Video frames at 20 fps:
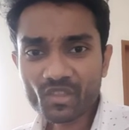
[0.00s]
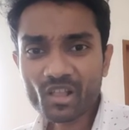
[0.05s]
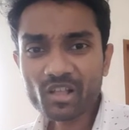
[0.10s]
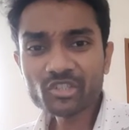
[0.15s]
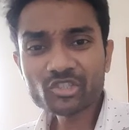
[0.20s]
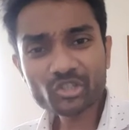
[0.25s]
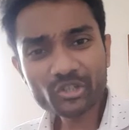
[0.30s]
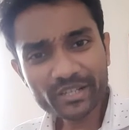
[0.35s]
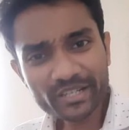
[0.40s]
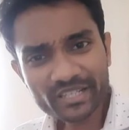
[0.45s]

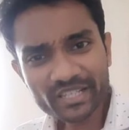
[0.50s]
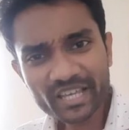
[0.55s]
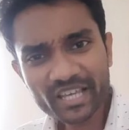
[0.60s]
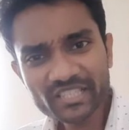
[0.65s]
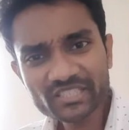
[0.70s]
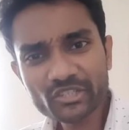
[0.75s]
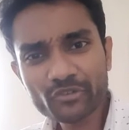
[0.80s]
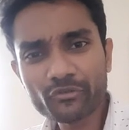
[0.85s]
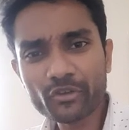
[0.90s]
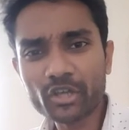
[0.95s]
So in
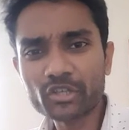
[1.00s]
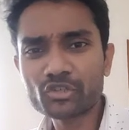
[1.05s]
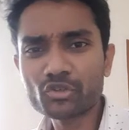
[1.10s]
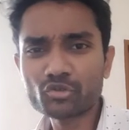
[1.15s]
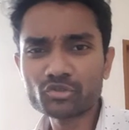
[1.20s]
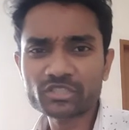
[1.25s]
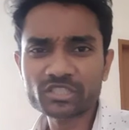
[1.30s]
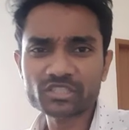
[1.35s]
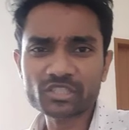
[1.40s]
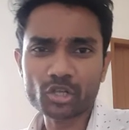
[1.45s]
case if you're
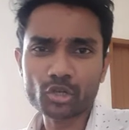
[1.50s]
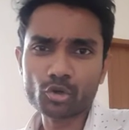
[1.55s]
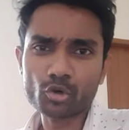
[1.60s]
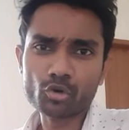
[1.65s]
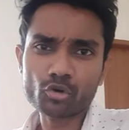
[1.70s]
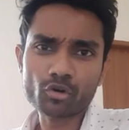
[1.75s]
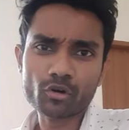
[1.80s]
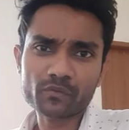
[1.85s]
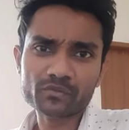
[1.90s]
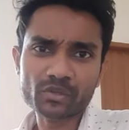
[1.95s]
using the
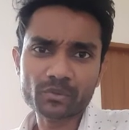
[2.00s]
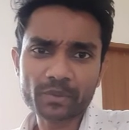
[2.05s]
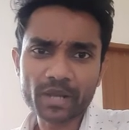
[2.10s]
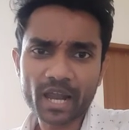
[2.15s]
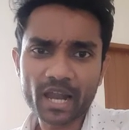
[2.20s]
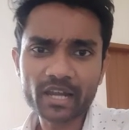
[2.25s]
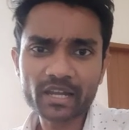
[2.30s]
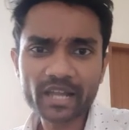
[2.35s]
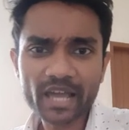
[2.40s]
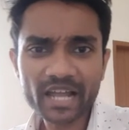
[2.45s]
logo of the brand,